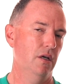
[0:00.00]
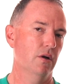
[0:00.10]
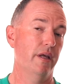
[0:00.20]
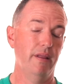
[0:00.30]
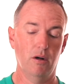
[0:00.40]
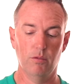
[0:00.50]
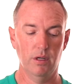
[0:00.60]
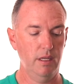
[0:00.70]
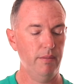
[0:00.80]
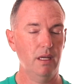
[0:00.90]
Okay, that'll
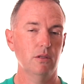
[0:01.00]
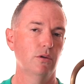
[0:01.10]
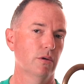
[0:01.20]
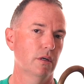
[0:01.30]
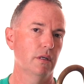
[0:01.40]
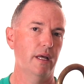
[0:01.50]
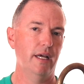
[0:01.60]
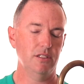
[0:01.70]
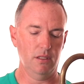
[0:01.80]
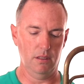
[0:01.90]
really make the horn
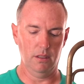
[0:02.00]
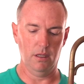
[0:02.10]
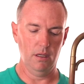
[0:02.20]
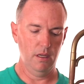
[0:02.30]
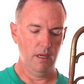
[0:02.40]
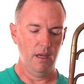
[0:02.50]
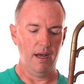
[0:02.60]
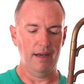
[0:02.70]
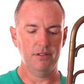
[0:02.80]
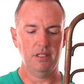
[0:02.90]
last longer.
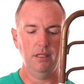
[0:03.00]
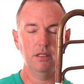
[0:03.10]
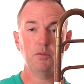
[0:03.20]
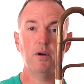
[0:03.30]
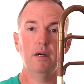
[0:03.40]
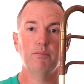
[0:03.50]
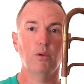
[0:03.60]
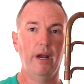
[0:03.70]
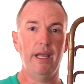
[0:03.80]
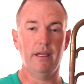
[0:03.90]
I've seen this part
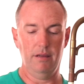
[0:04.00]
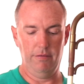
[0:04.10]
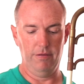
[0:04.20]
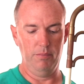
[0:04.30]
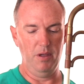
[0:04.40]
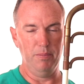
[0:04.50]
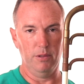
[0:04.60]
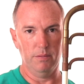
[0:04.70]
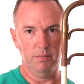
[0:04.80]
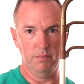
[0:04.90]
break from
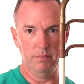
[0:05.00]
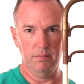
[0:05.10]
people